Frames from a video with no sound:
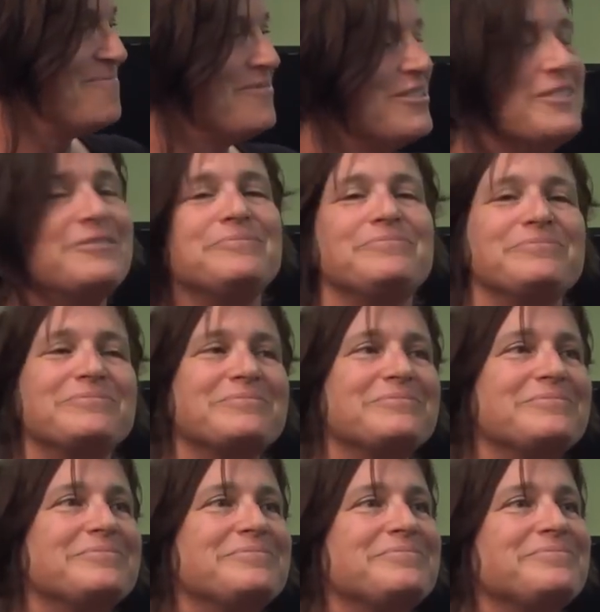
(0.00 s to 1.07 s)

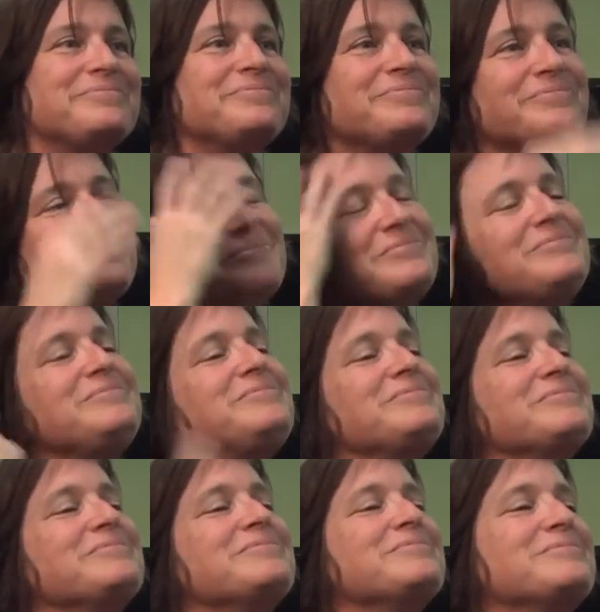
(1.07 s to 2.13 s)

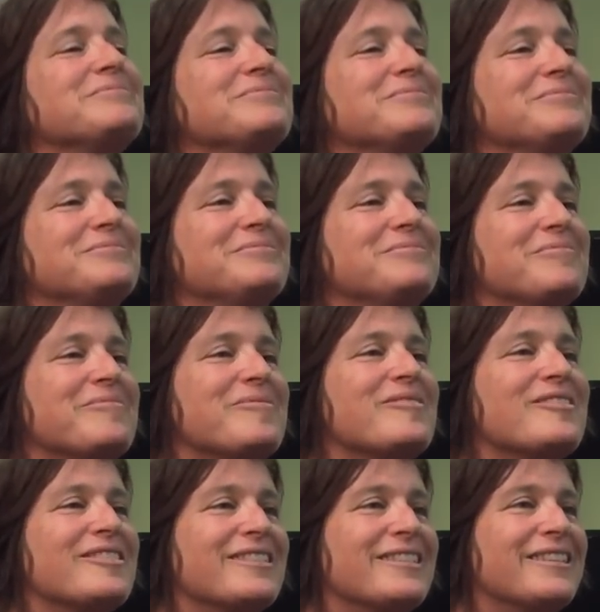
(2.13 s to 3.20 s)

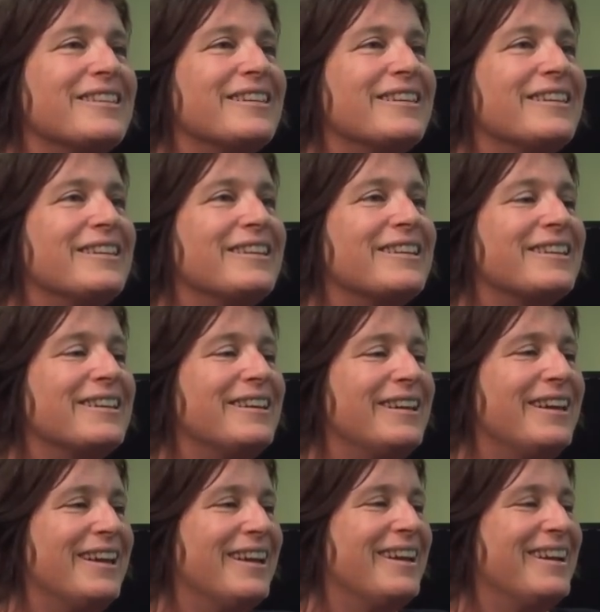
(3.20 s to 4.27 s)

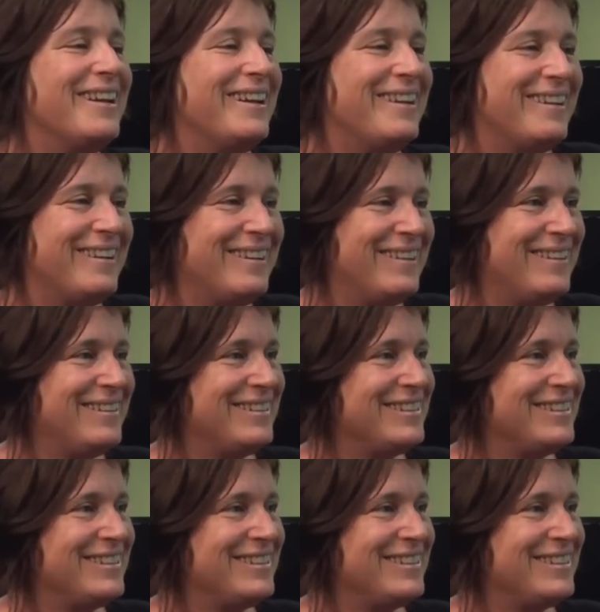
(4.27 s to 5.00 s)
(silent)